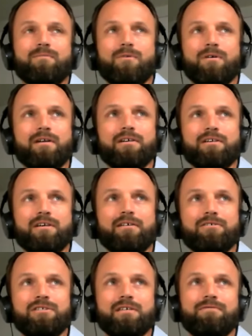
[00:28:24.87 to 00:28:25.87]
were
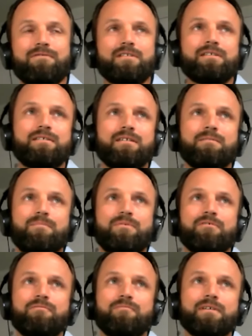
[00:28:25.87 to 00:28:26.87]
energy efficiency
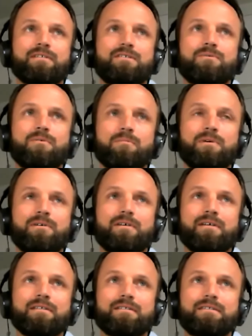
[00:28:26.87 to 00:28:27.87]
improvements to old
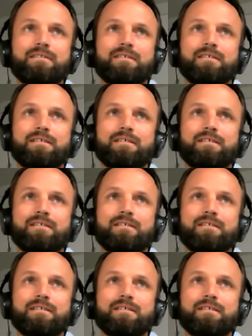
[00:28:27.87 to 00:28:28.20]
buildings